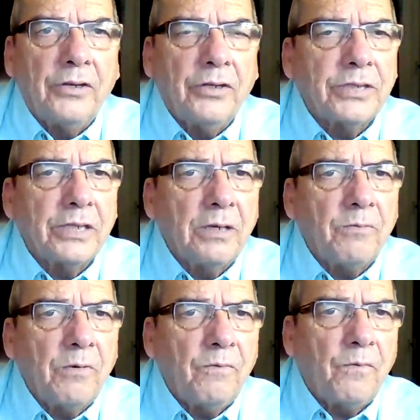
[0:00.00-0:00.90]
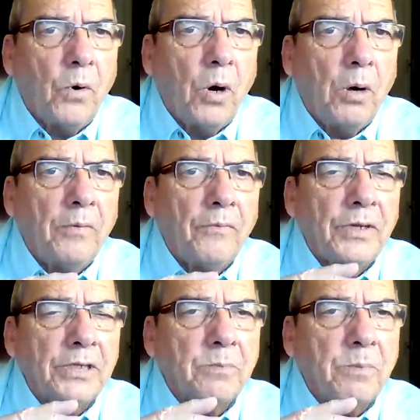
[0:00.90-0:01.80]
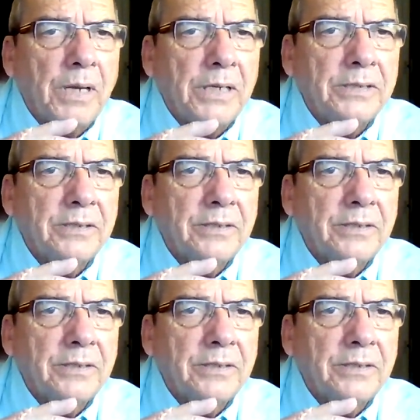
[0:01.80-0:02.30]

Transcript: Just a different form of this place.